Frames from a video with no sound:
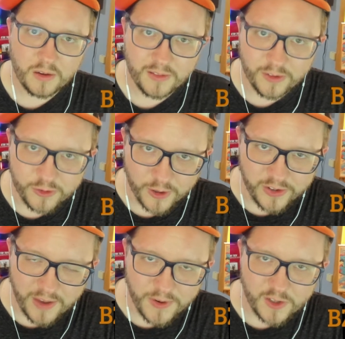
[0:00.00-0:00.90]
The
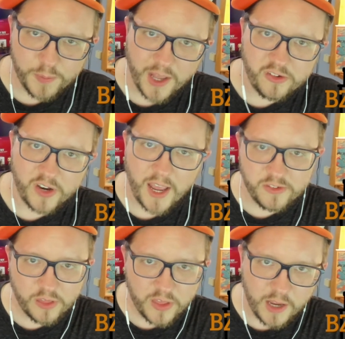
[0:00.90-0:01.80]
Strixhaven expansion has
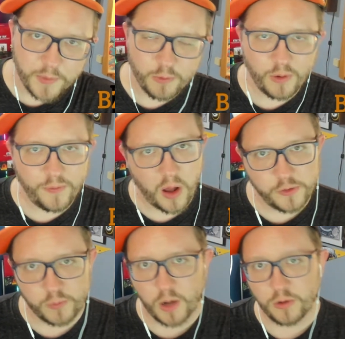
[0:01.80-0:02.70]
a theme that
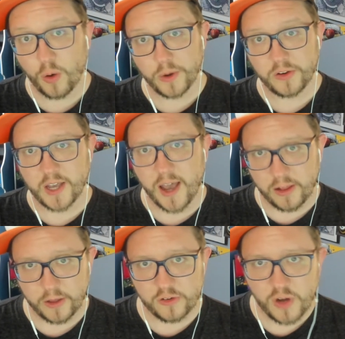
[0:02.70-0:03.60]
revolves around going to
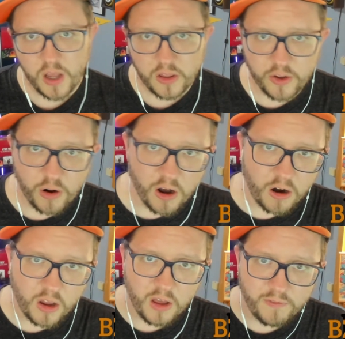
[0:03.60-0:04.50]
college. There
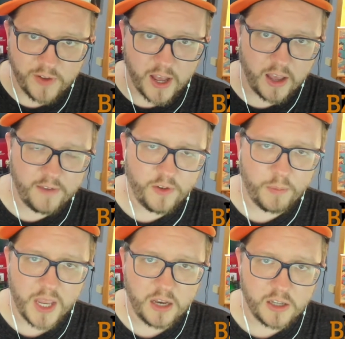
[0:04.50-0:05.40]
are 5
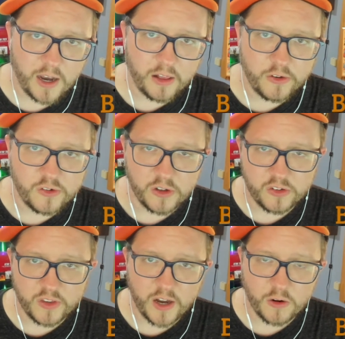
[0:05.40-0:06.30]
main
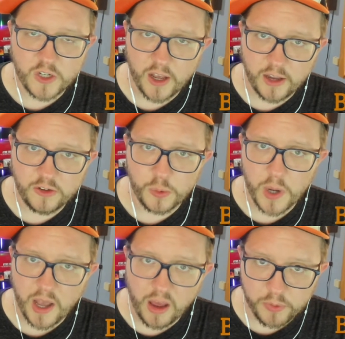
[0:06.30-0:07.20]
colleges that are tied to
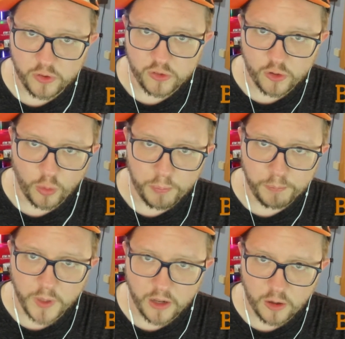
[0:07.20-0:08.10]
oppositional
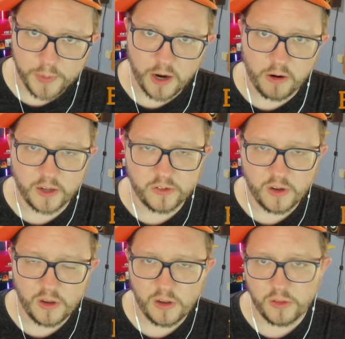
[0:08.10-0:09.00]
color pairings.
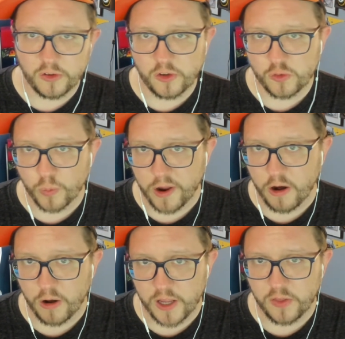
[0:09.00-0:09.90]
This is
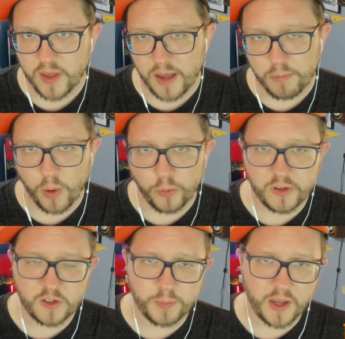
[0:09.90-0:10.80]
rare in that most
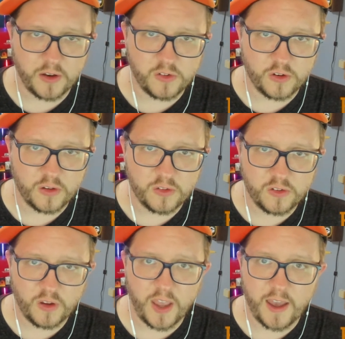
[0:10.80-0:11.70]

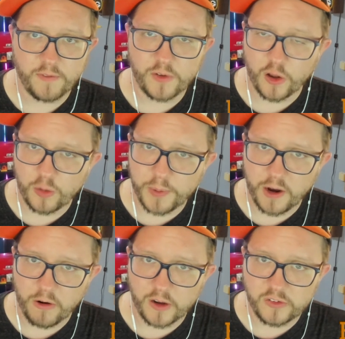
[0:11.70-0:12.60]
expansions have color
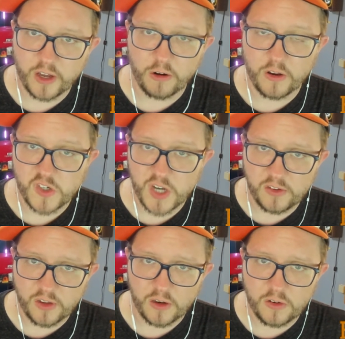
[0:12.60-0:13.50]
pairings that are
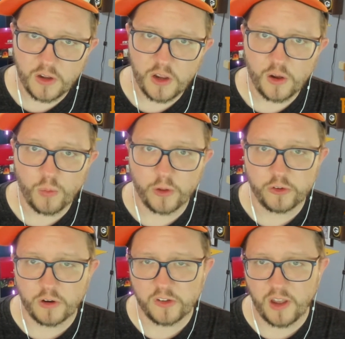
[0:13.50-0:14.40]
adjacent, while
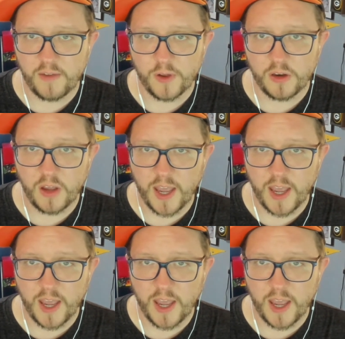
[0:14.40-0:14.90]
Strixhaven